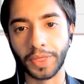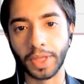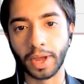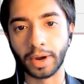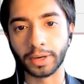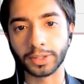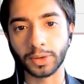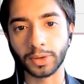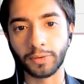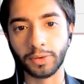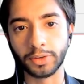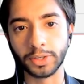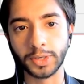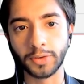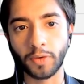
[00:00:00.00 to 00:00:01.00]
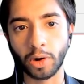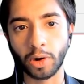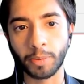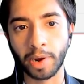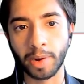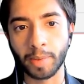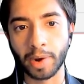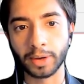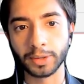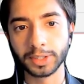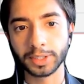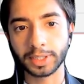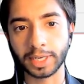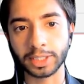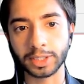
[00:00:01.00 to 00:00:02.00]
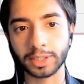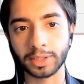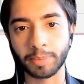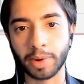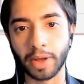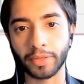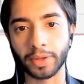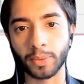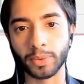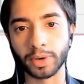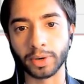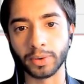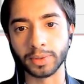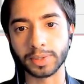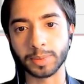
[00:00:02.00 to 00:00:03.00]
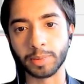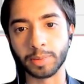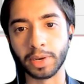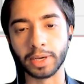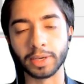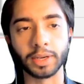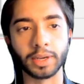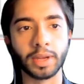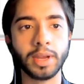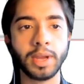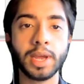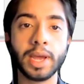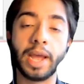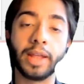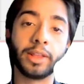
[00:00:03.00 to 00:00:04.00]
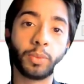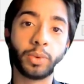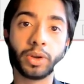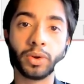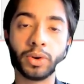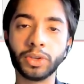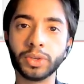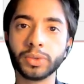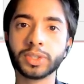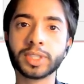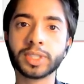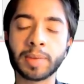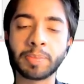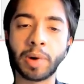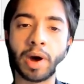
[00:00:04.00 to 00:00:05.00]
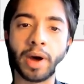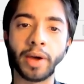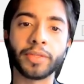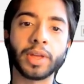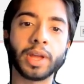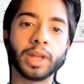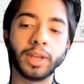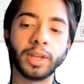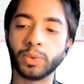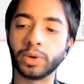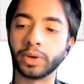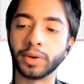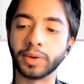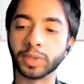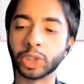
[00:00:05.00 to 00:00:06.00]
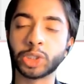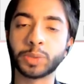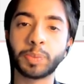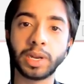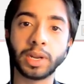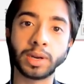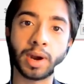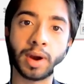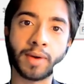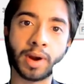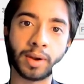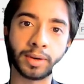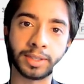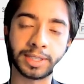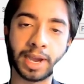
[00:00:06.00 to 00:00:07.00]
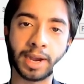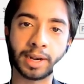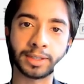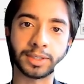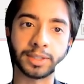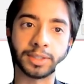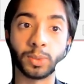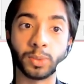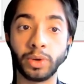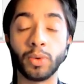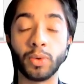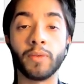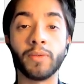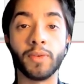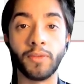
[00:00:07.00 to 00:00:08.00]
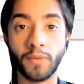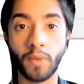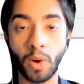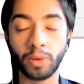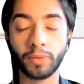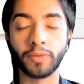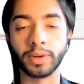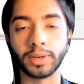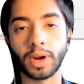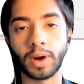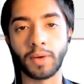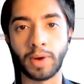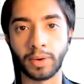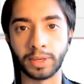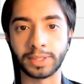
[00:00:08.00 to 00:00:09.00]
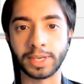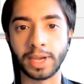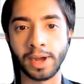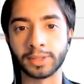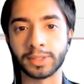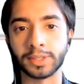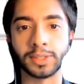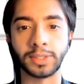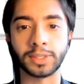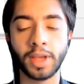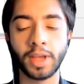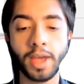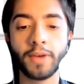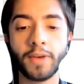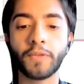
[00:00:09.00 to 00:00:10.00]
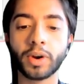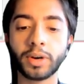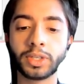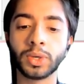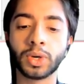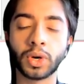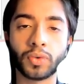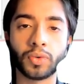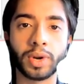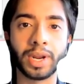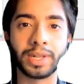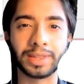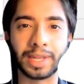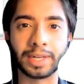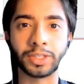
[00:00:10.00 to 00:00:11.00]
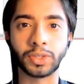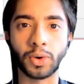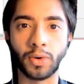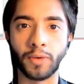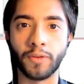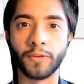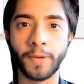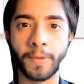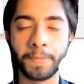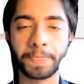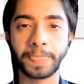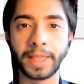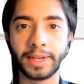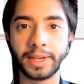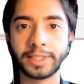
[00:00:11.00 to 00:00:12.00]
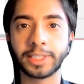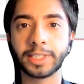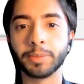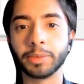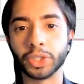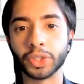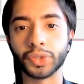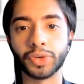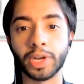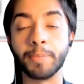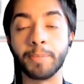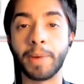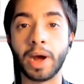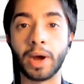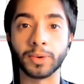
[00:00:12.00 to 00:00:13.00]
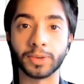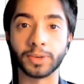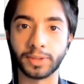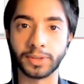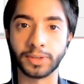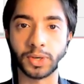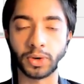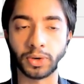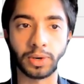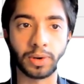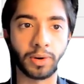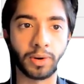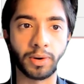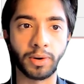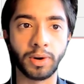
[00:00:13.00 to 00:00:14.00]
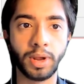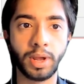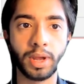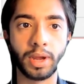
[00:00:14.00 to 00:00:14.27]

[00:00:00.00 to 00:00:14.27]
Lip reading: there. So if you just follow my mouse, that's the path that we're going to be making. And then we're going to use that path, and then we're going to spin it around its axis. So we're going to revolve it around its axis for it to create that sort of symmetry about the circular